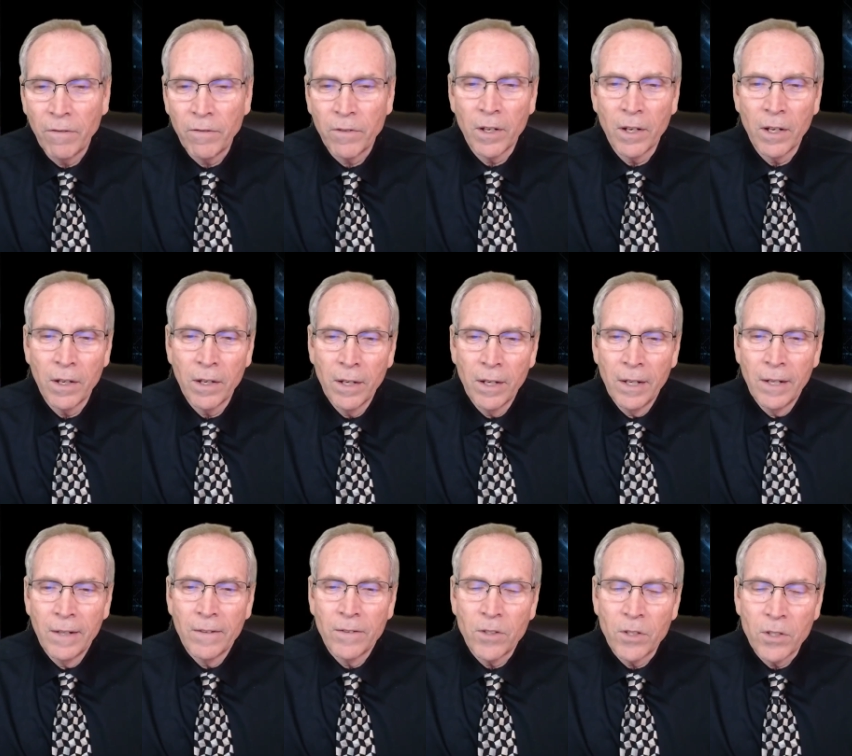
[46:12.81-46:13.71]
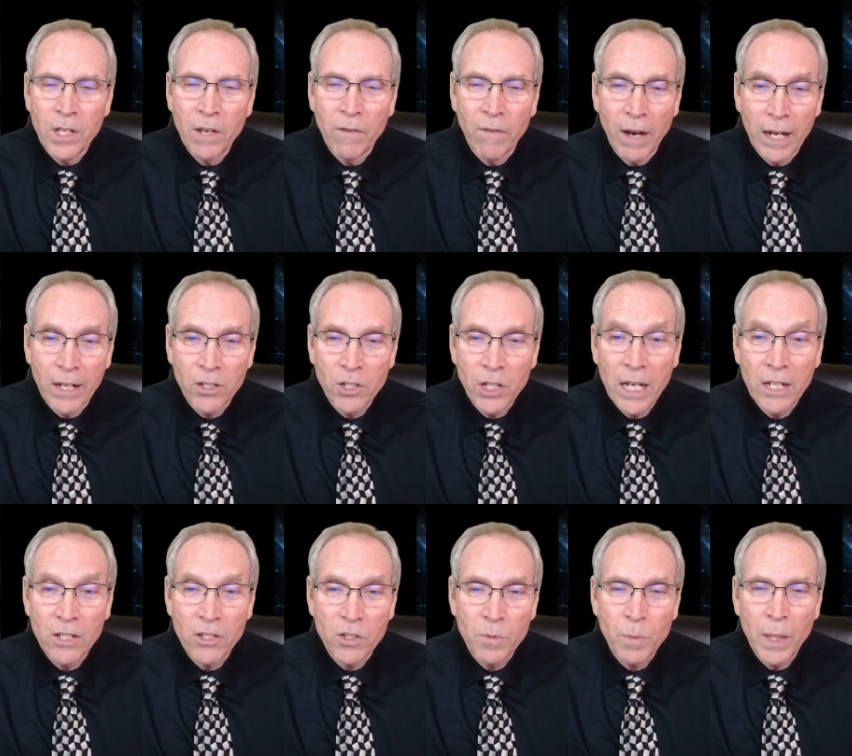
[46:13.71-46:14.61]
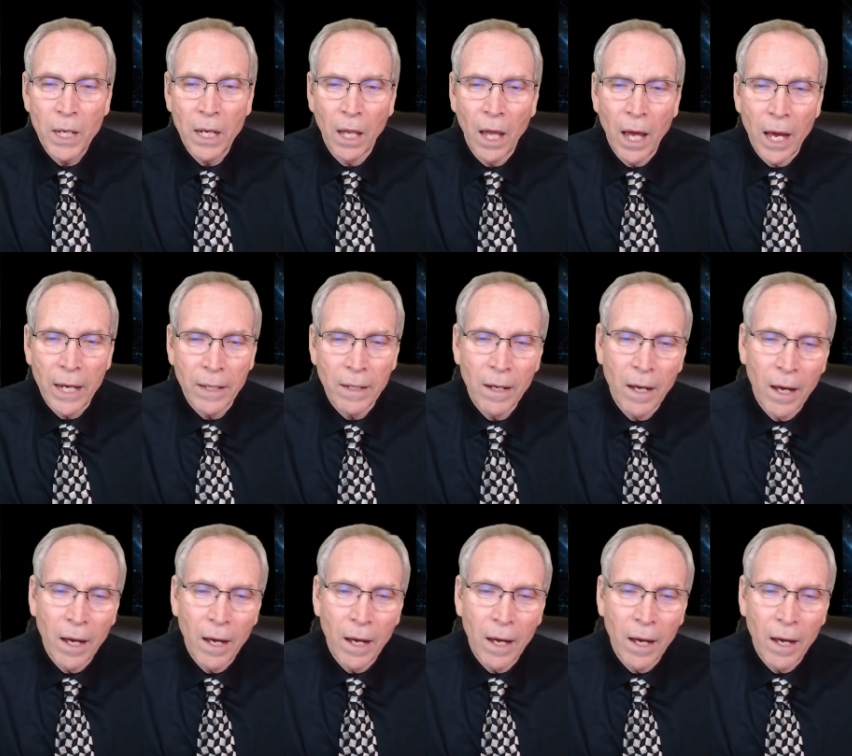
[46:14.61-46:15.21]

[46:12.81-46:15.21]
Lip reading: to see if I could change the speed of light.